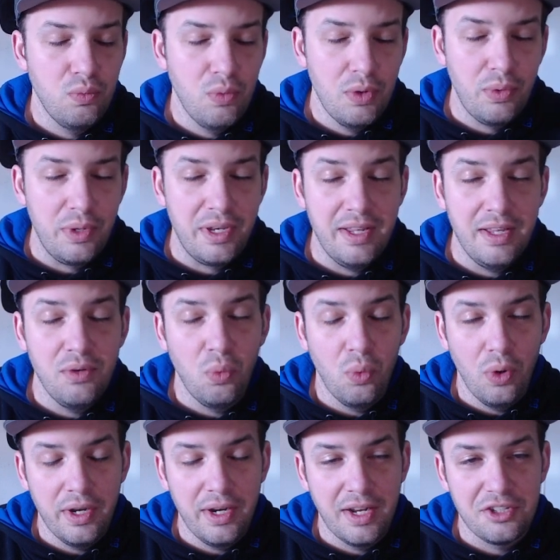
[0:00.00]
what we did
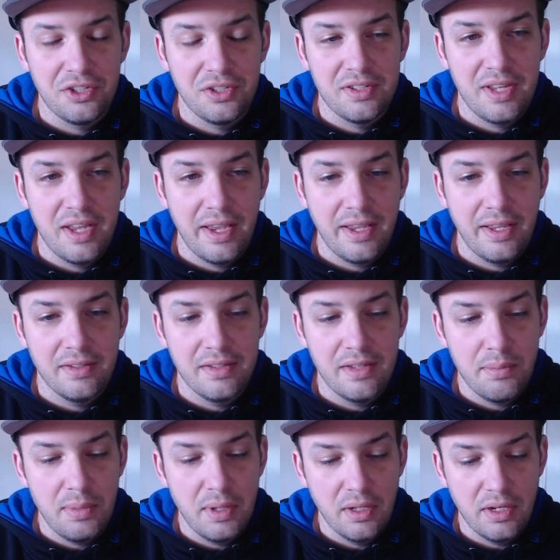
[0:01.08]
want, I should say, is
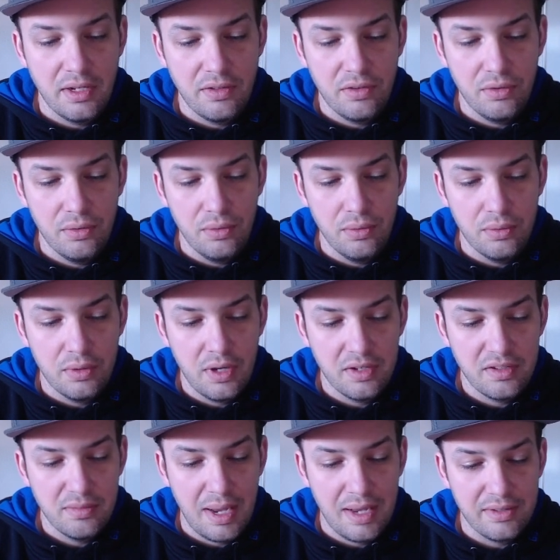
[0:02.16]
the ability to
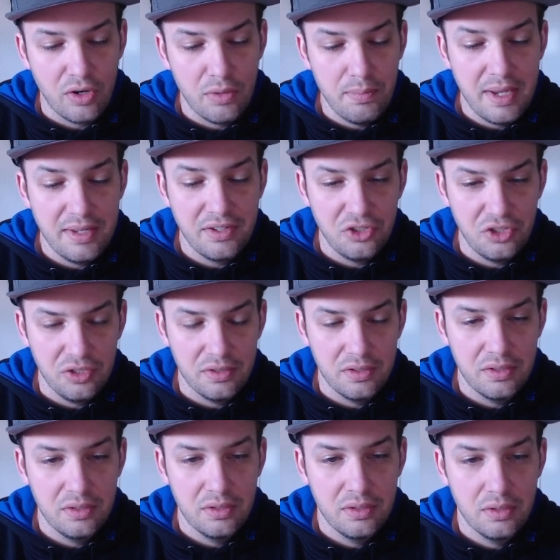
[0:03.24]
customize our
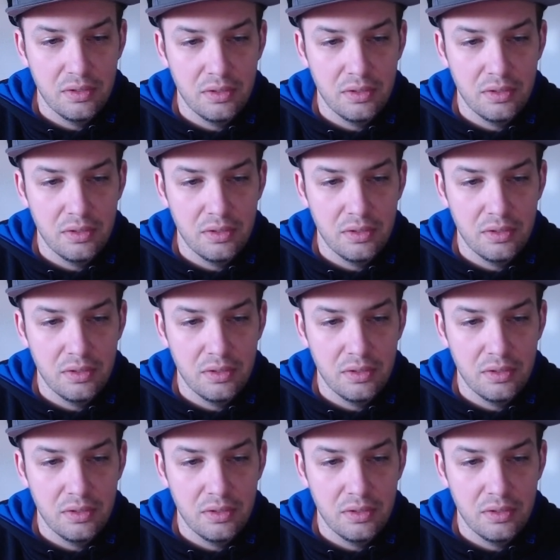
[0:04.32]
messages